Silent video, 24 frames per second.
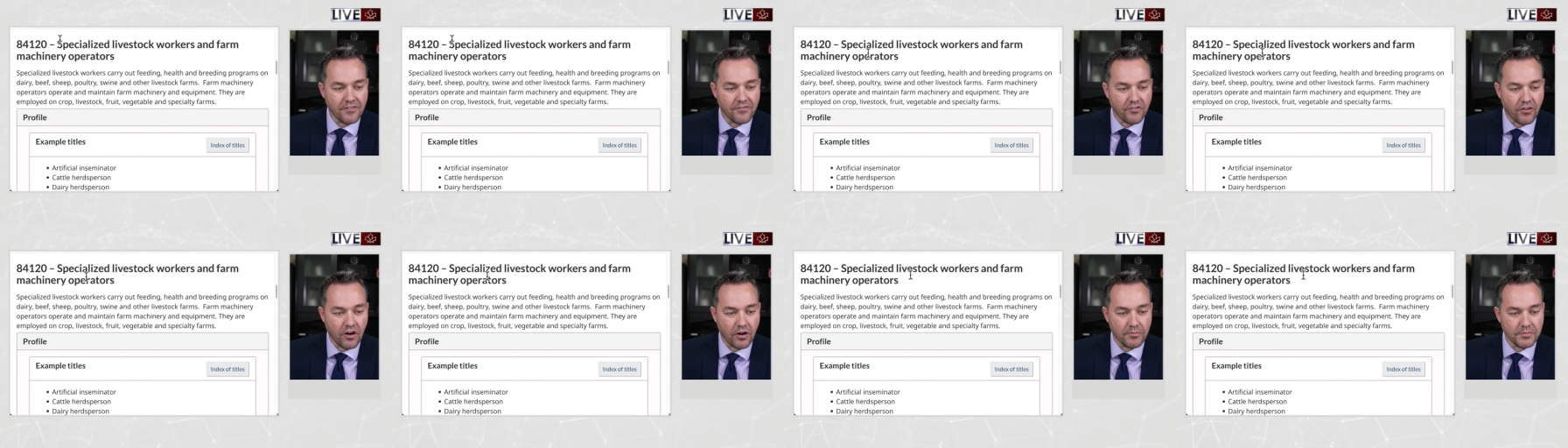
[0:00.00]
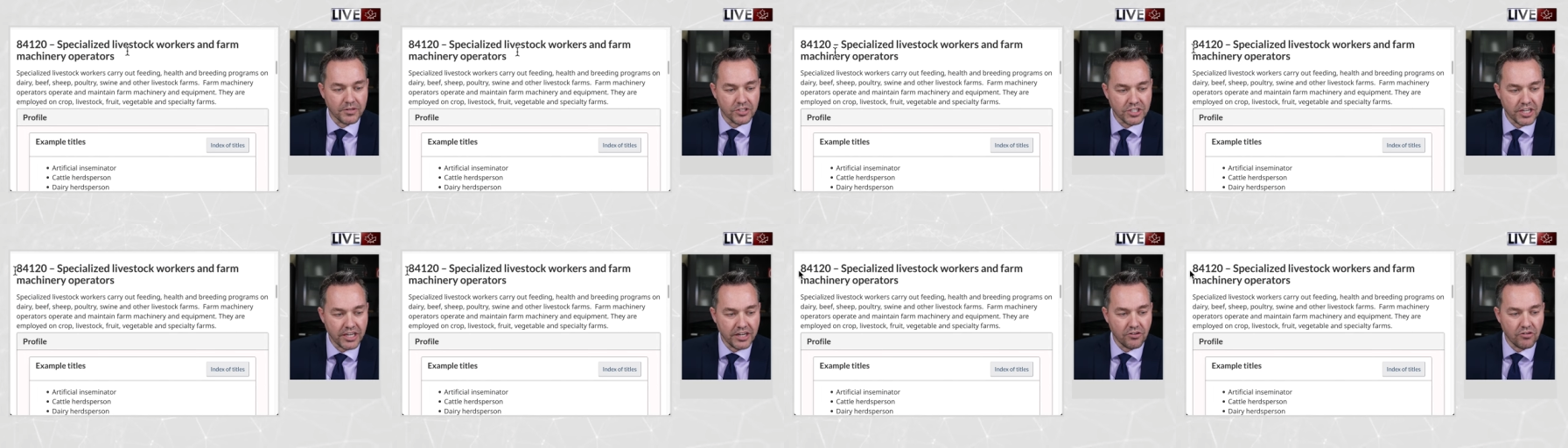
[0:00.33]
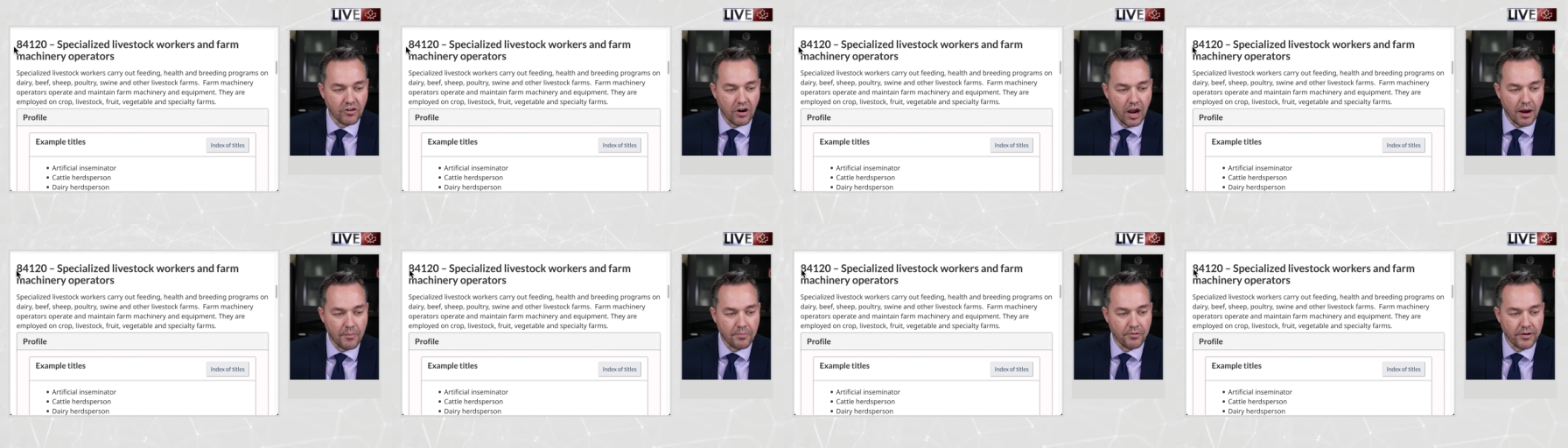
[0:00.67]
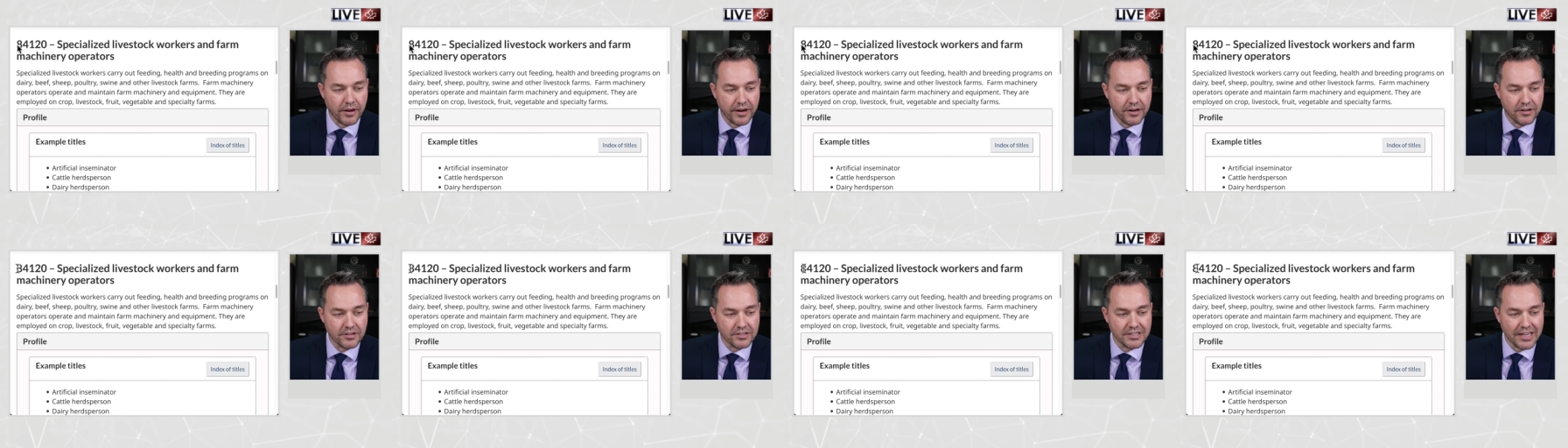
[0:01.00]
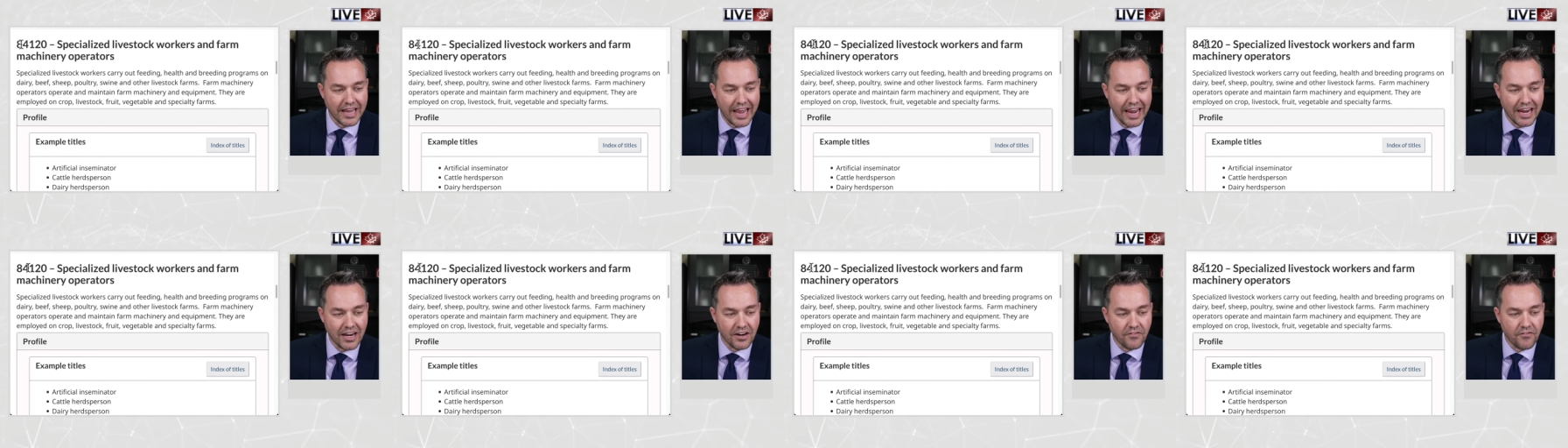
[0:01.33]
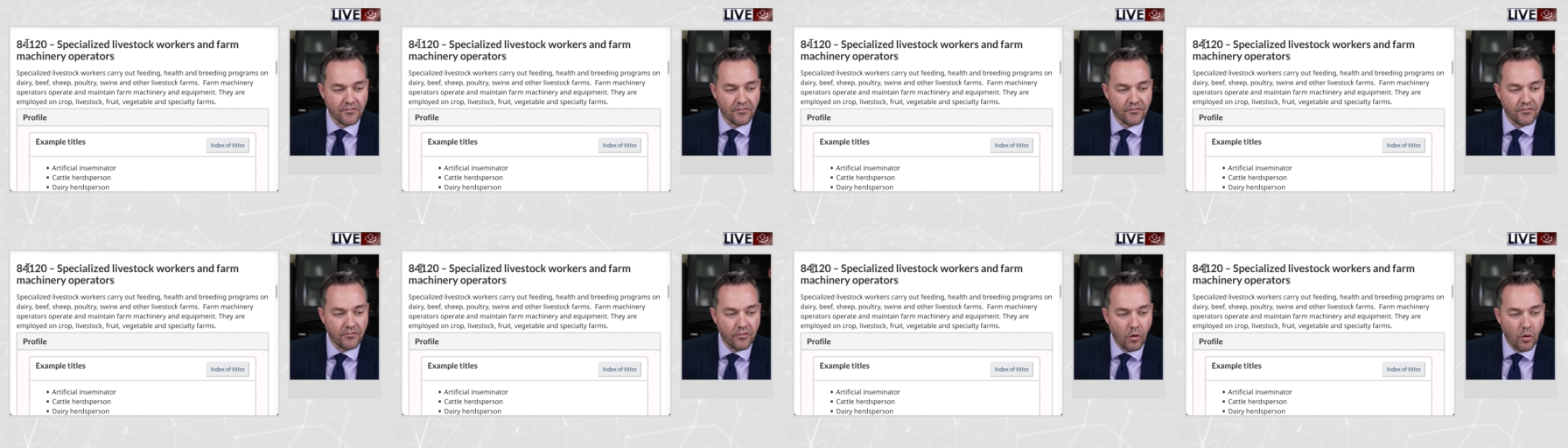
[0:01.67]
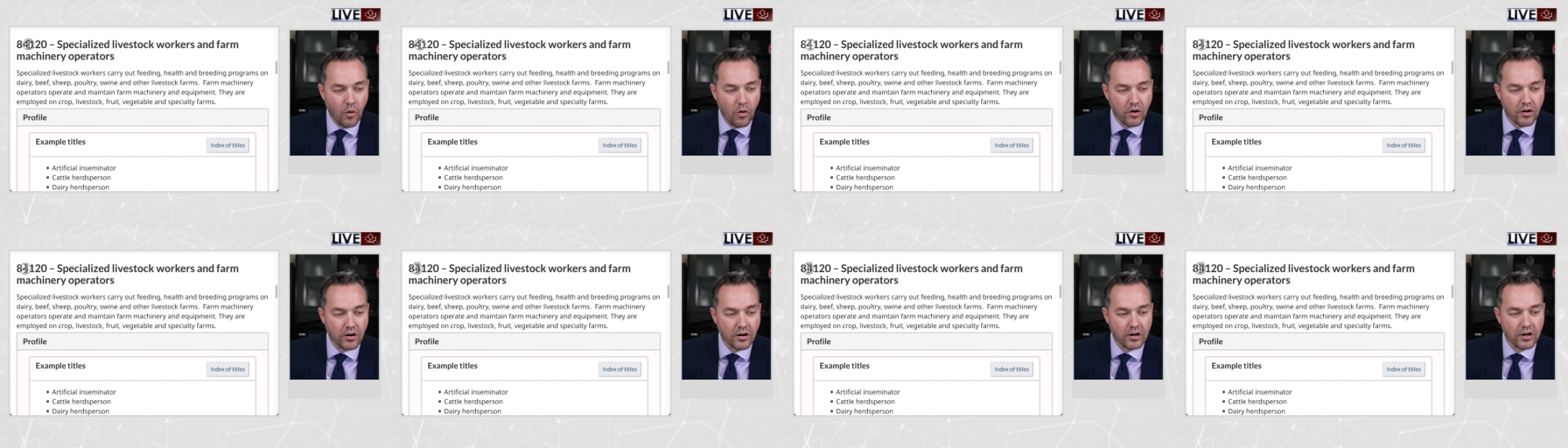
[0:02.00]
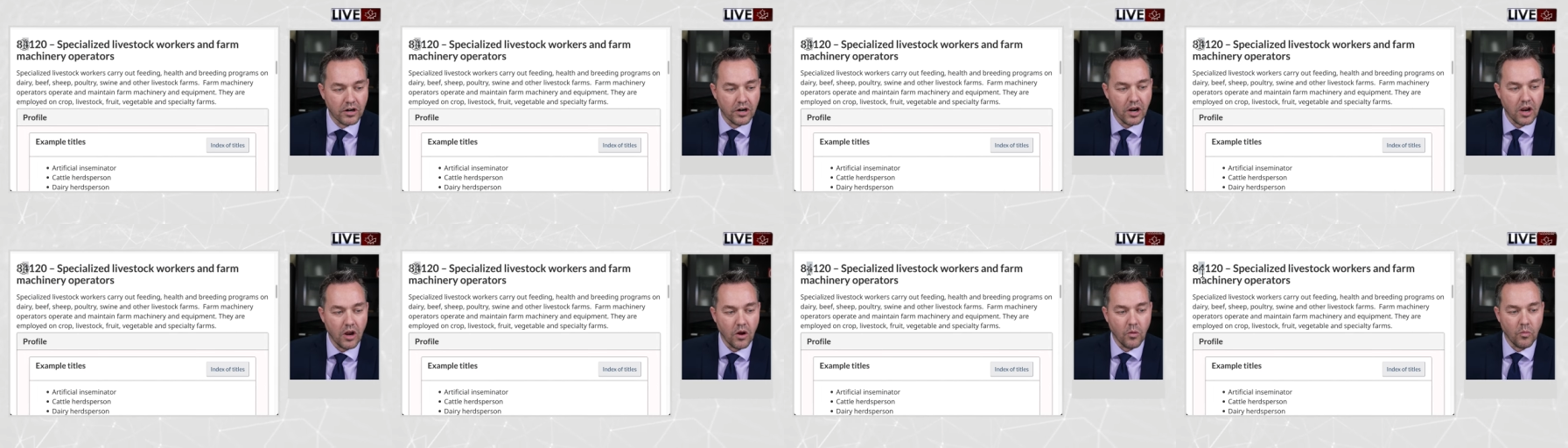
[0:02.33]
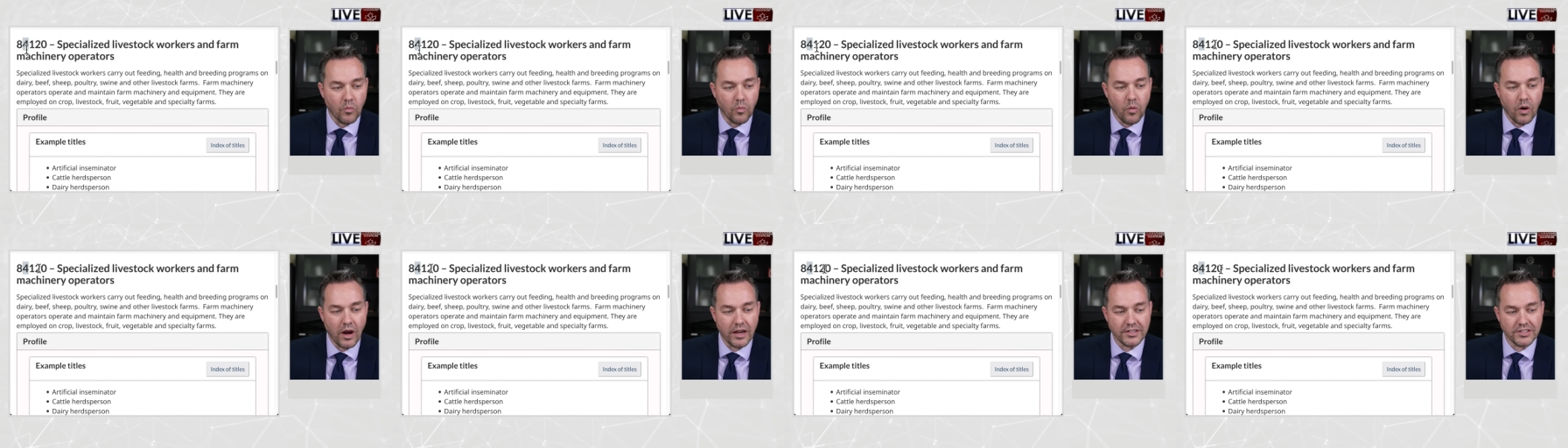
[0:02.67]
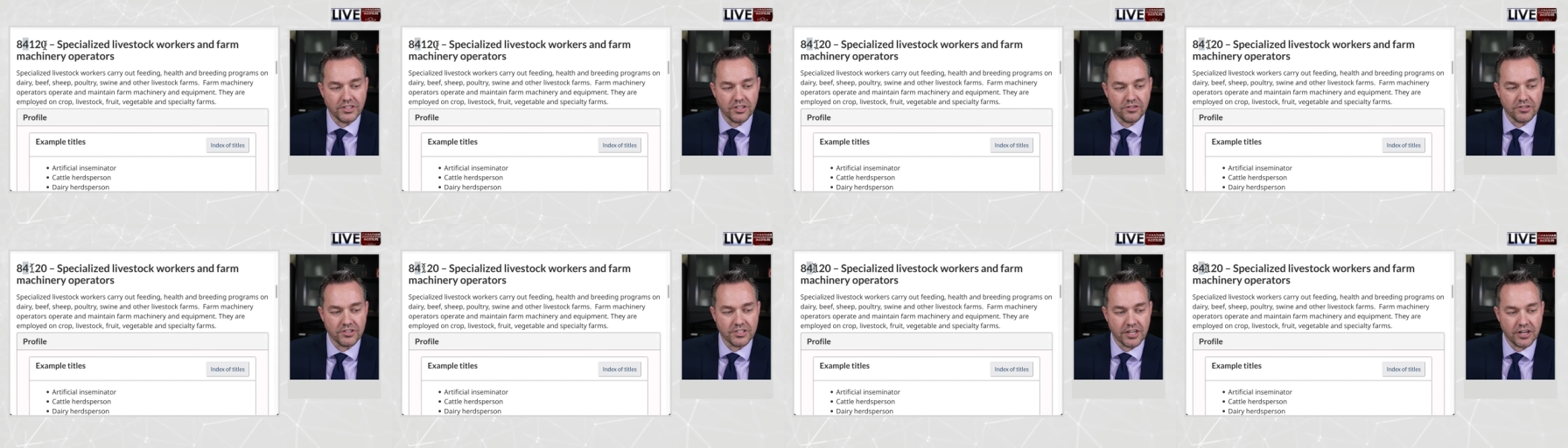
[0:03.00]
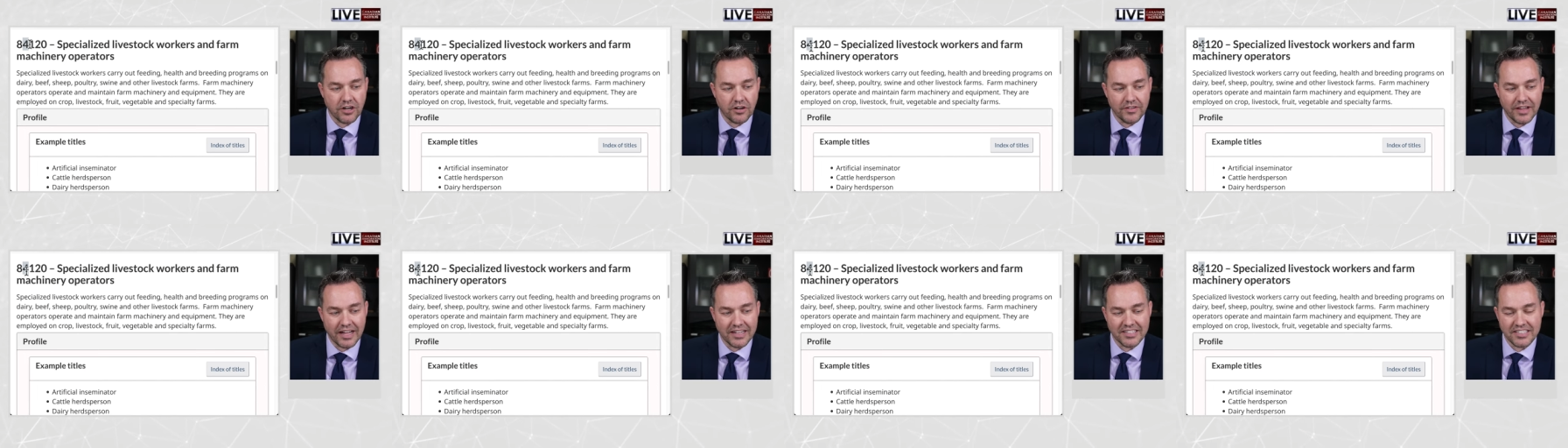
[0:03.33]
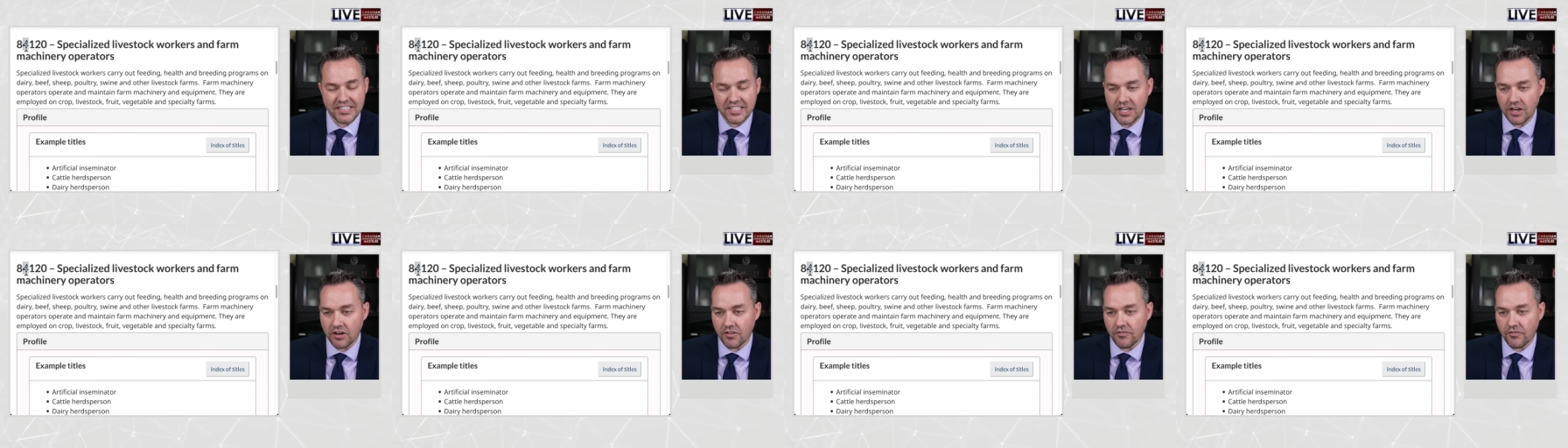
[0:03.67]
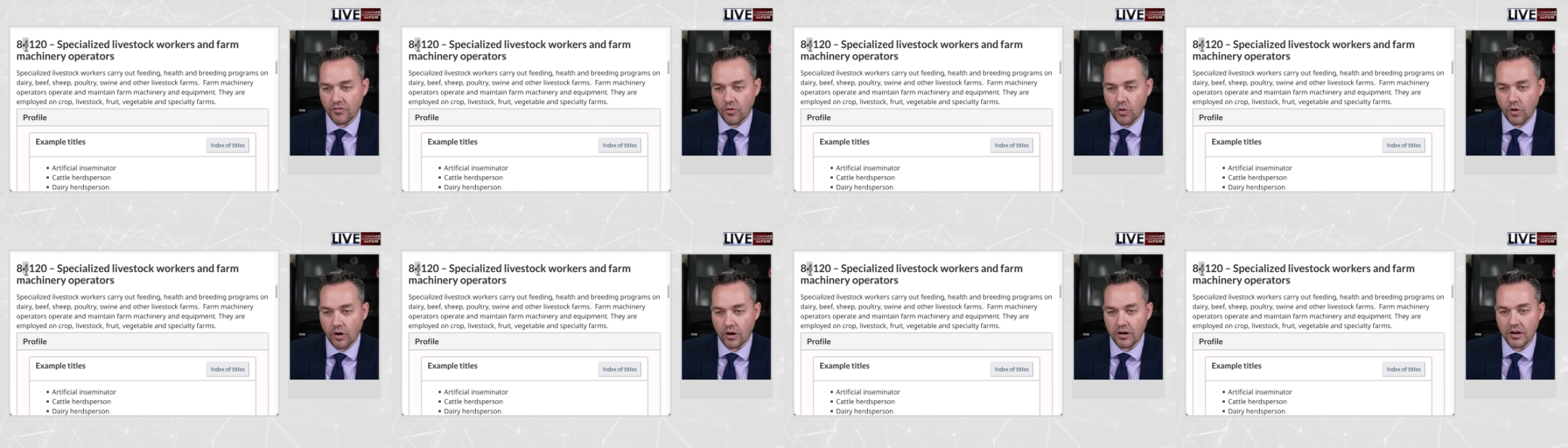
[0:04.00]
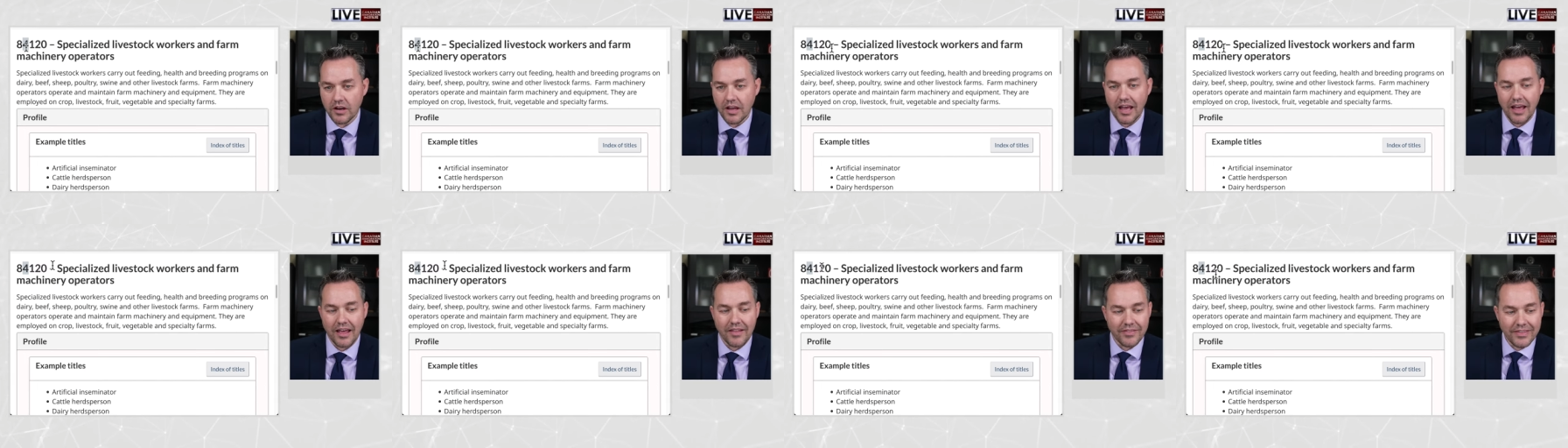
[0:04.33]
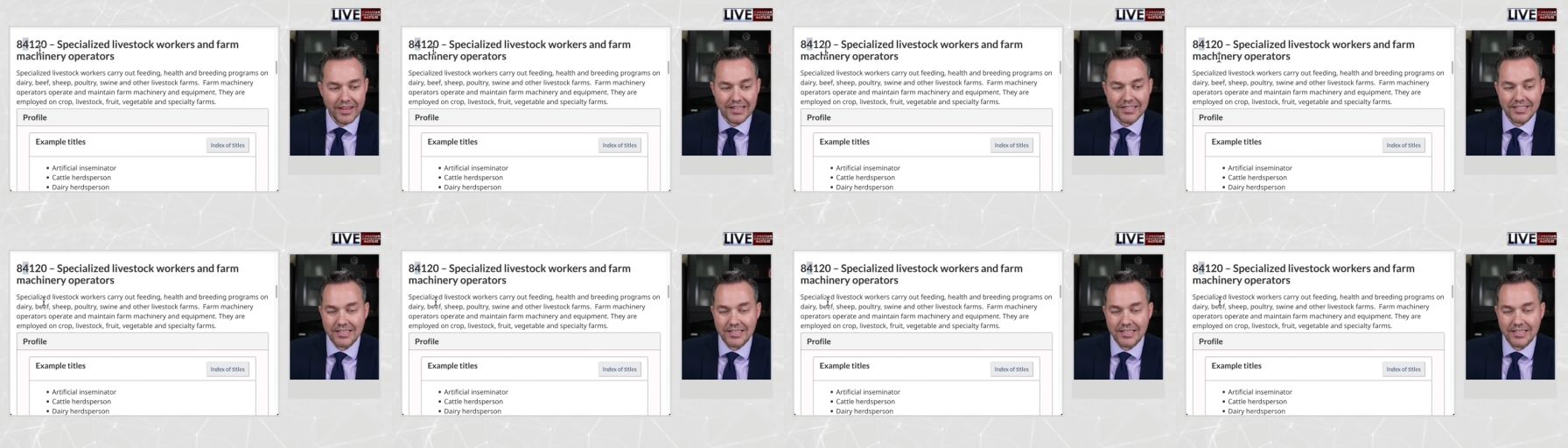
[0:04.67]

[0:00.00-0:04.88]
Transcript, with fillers: and farm machinery operators 84120, that's TEER four,